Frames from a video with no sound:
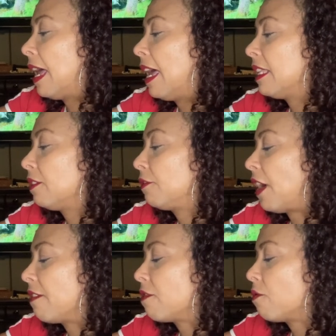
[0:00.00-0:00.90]
And the
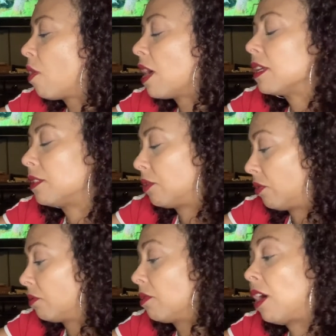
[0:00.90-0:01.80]
five of
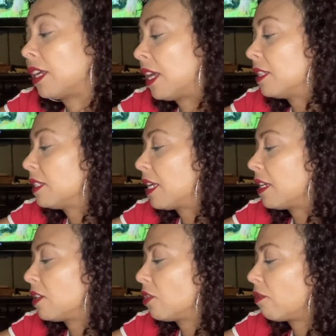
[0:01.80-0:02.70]
wands, again,
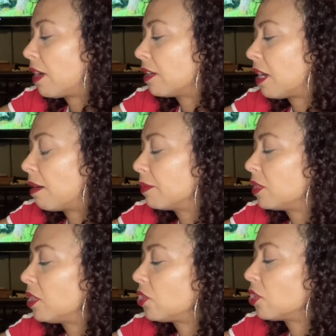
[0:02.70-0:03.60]
standing your ground in
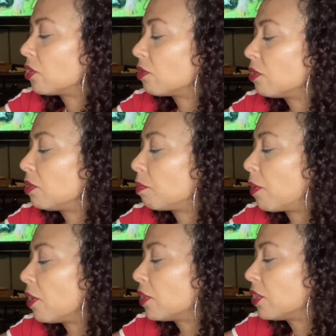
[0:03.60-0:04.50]
competition. So this
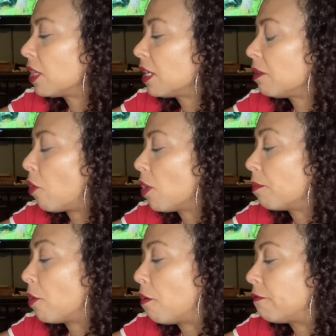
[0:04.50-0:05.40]
person or
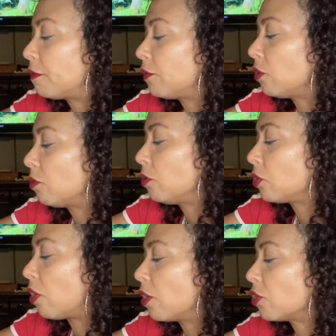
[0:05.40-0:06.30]
both of yous
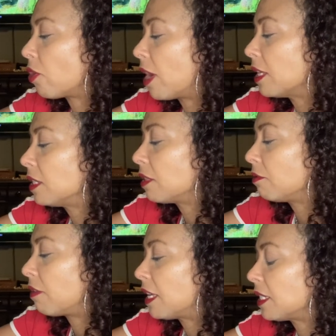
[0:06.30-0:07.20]
are trying to
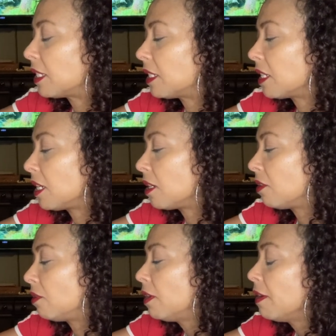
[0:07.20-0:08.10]
rest and
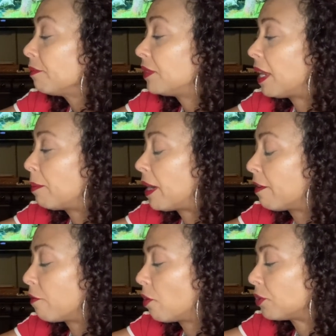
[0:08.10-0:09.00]
heal. They may
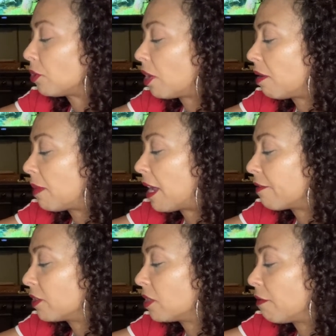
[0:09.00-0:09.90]
have also come out of
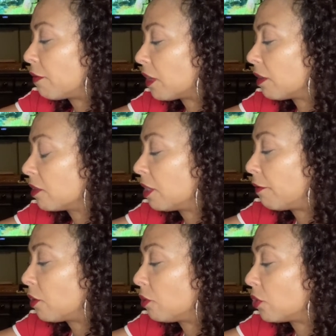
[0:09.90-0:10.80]
a diff
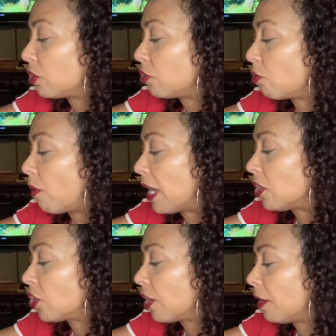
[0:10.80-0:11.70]
difficult
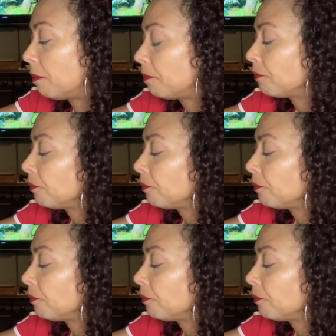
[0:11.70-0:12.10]
situation